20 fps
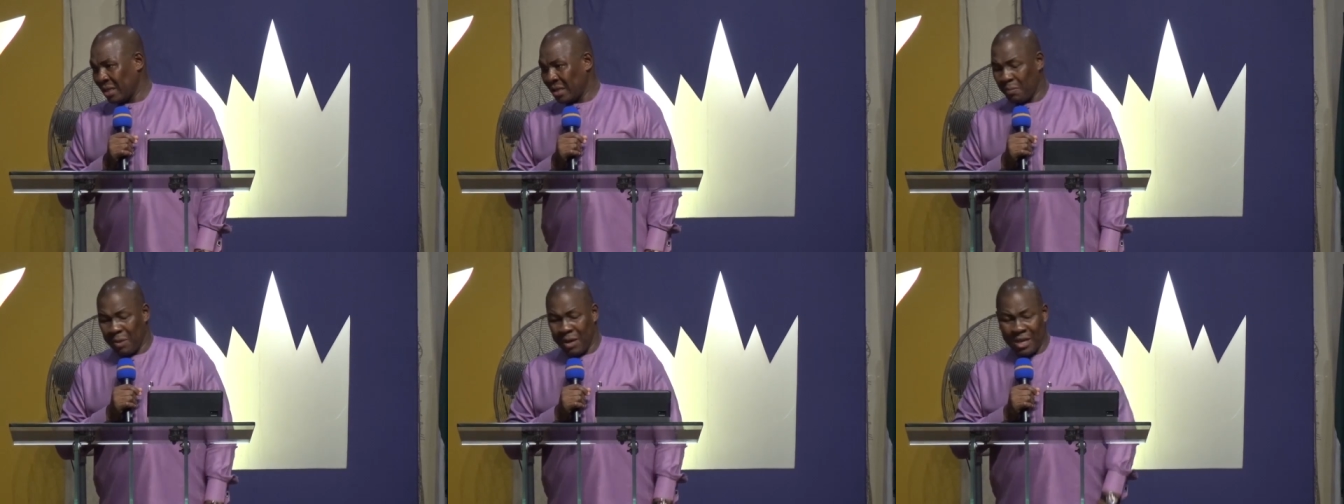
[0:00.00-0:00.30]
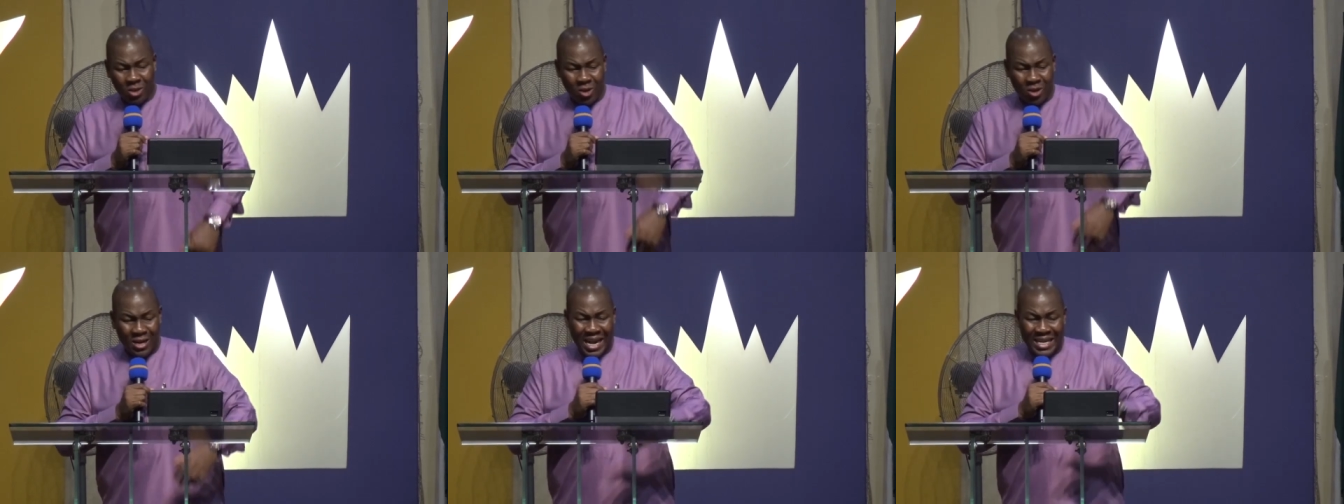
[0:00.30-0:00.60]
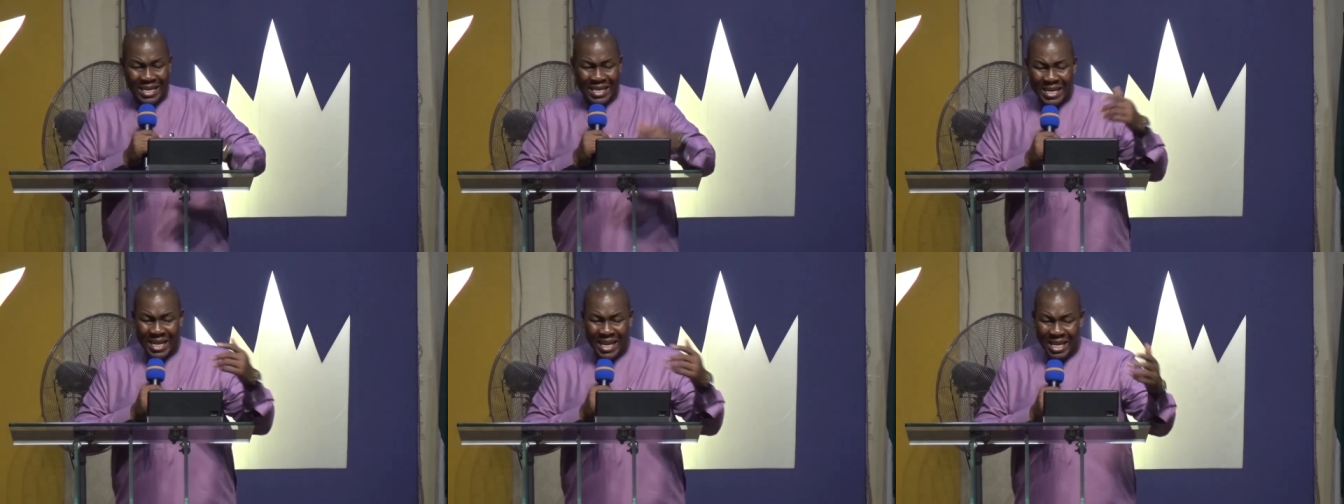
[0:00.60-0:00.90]
based on
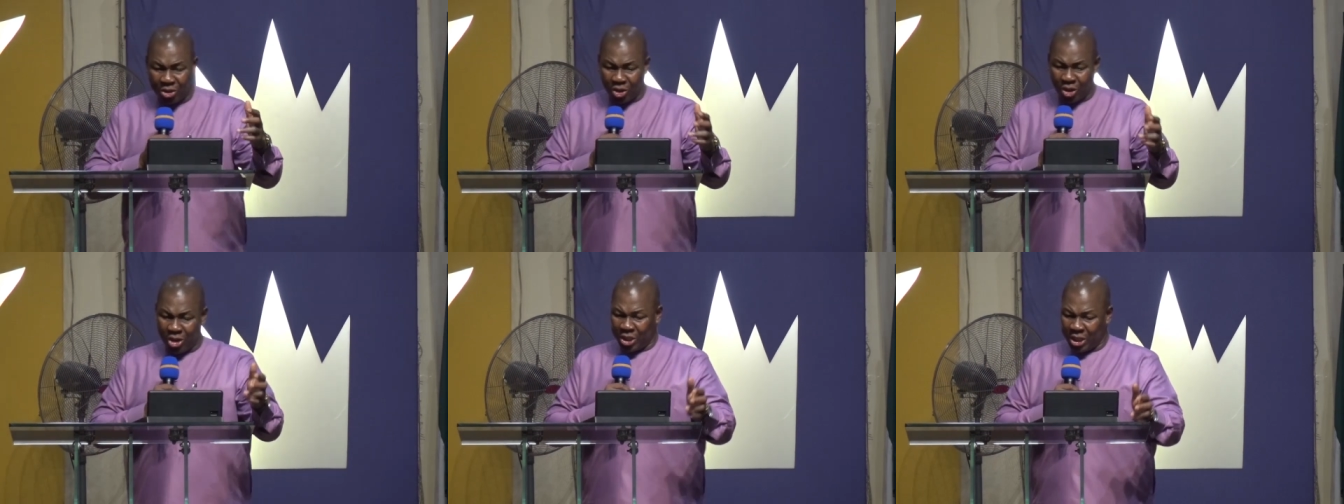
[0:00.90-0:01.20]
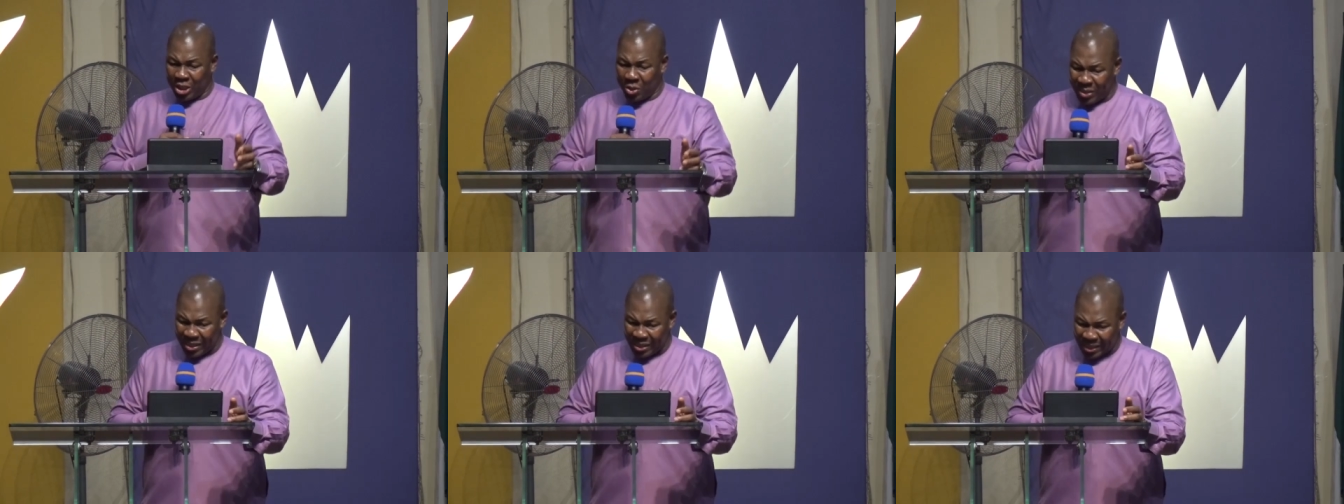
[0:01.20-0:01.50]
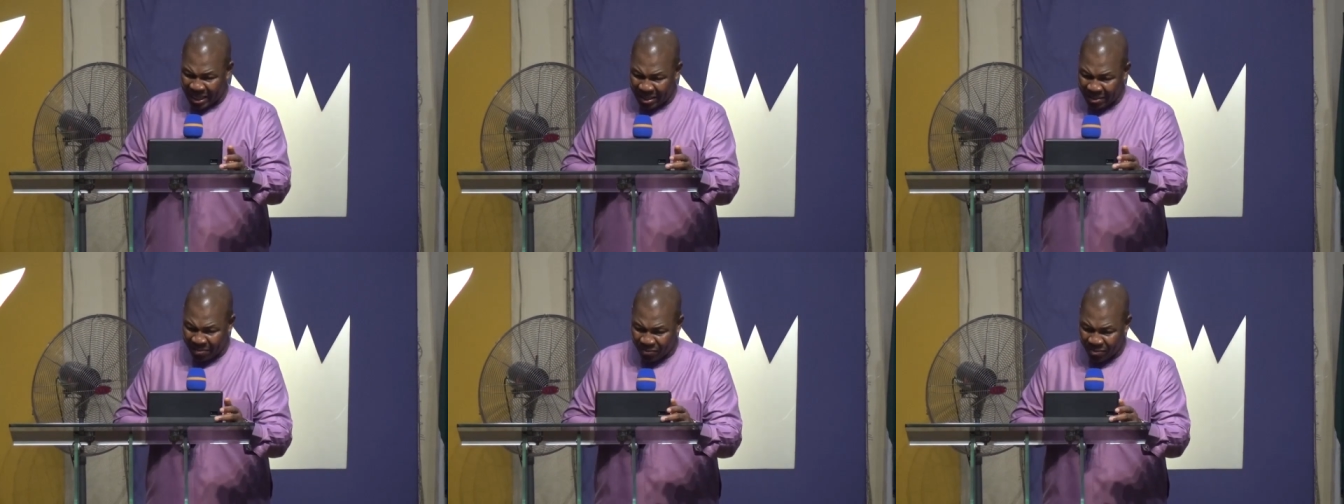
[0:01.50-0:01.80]
her relationship with
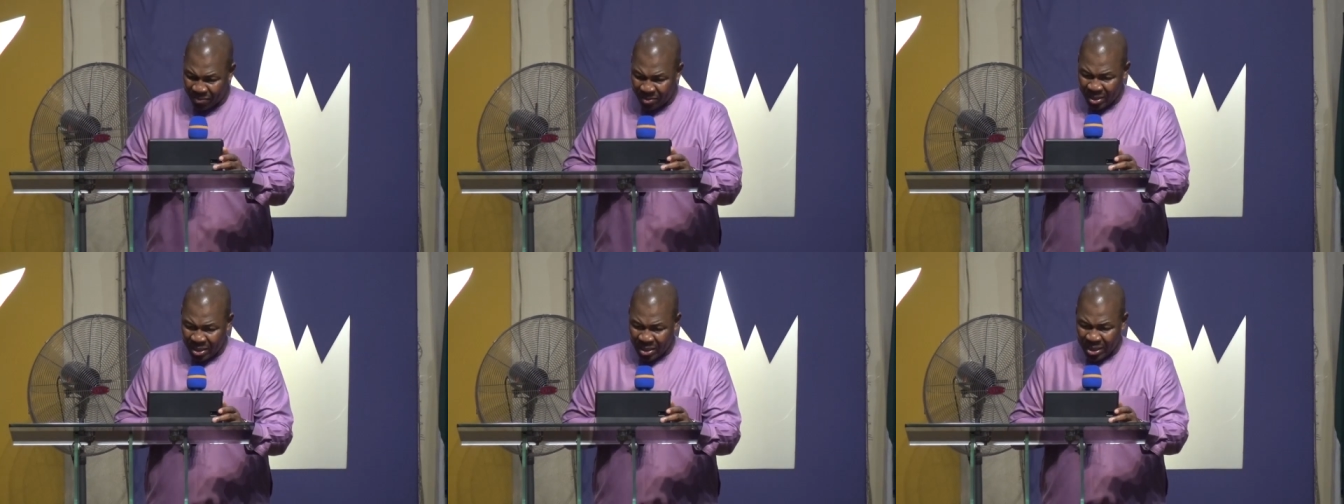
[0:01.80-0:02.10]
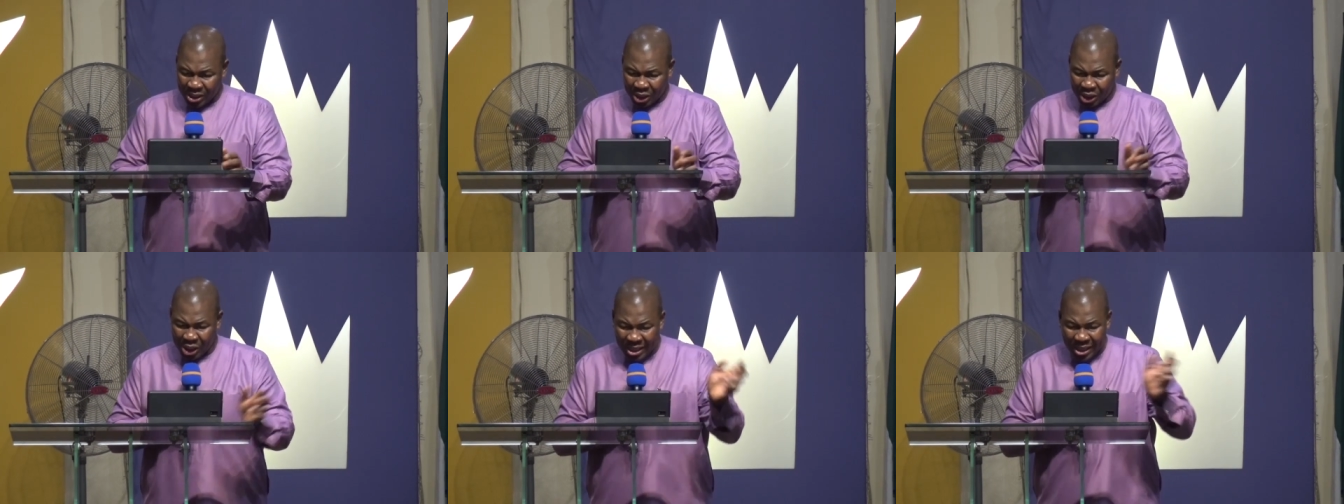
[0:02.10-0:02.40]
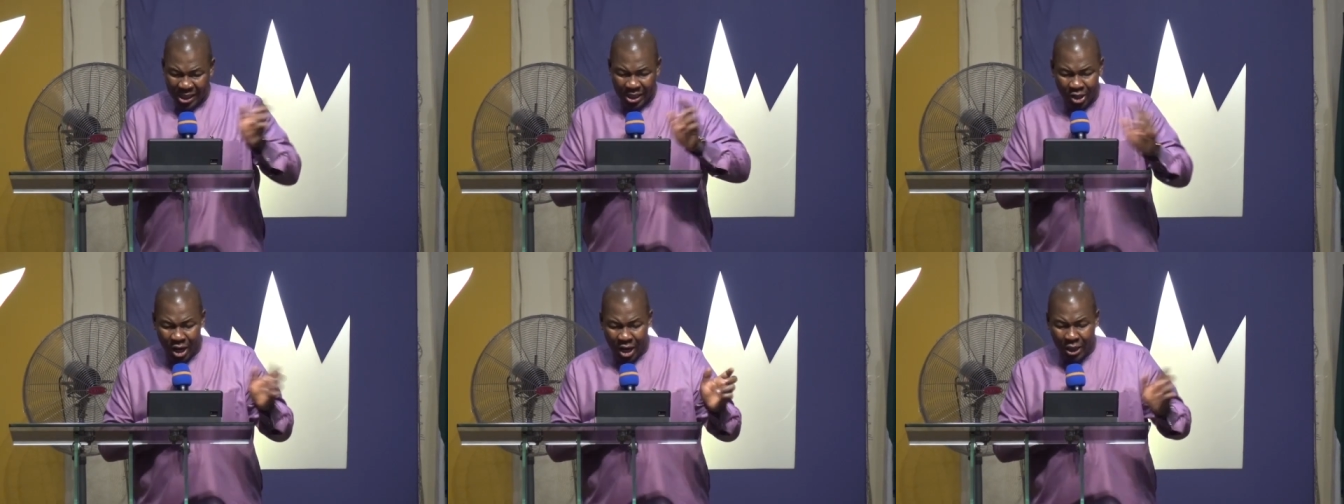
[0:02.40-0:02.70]
him. She
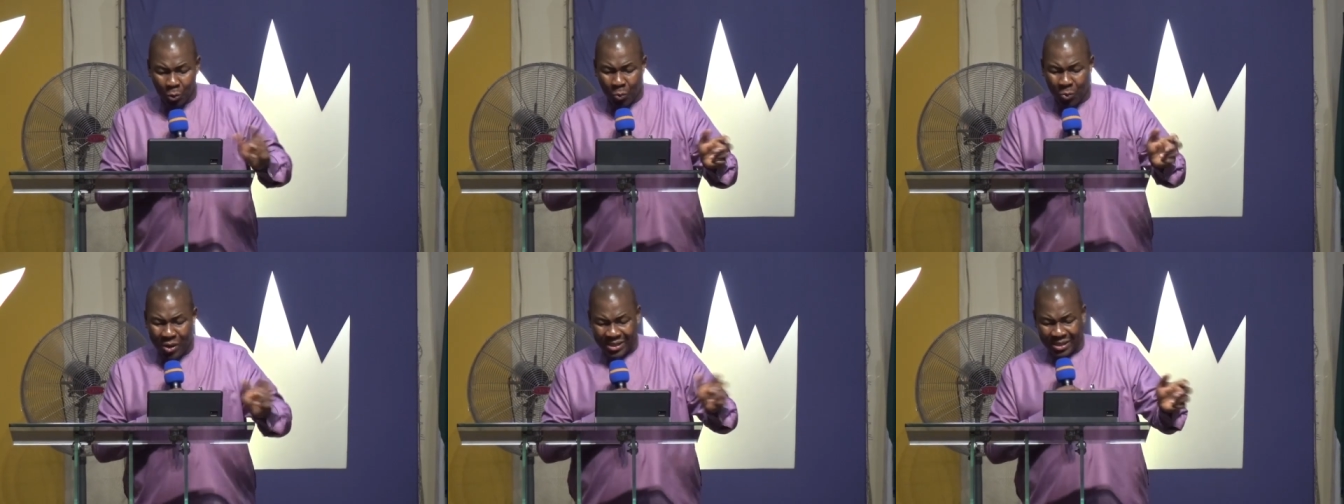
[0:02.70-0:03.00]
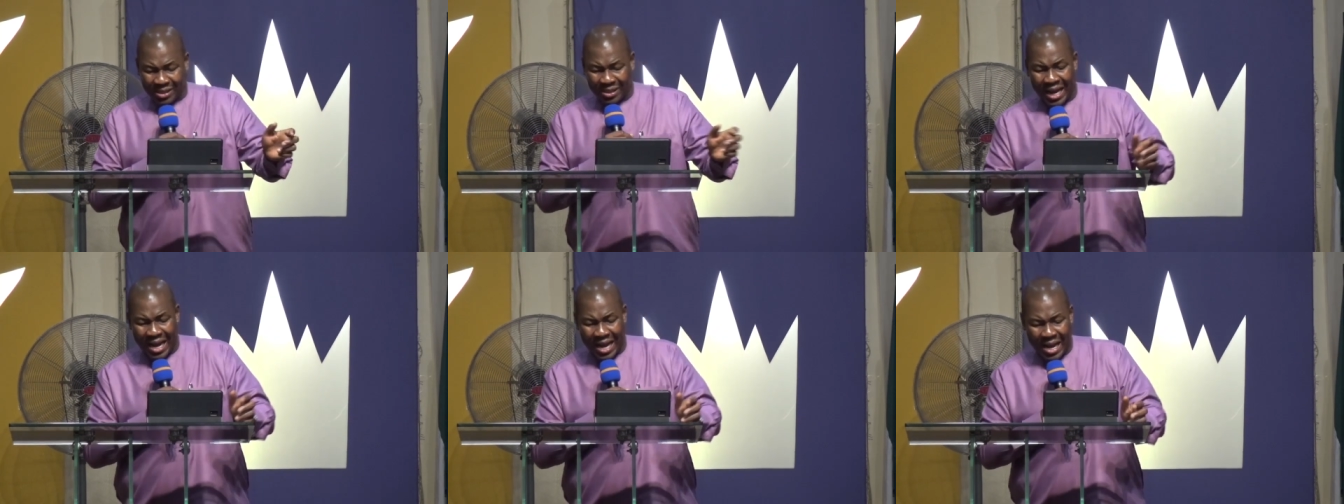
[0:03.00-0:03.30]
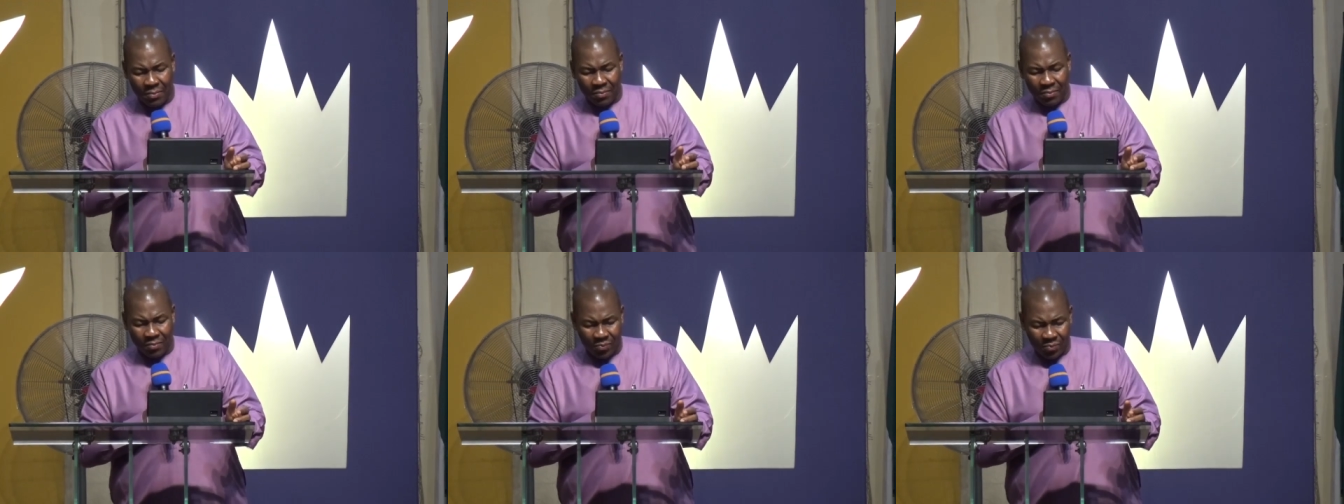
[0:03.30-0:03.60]
did not waste time.